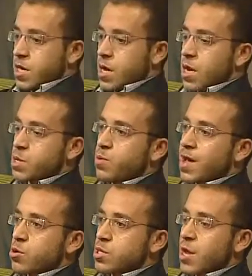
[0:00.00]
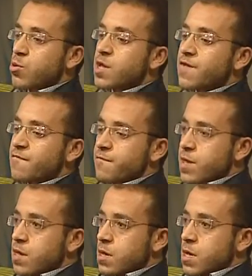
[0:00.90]
Yani Allah subhanahu wa ta'ala will give
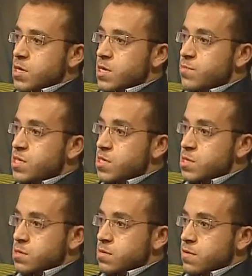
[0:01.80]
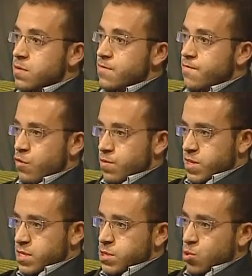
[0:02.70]
me some deeds from
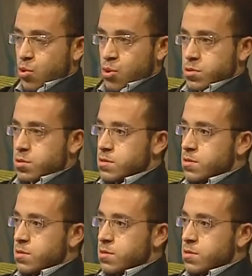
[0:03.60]
this or not?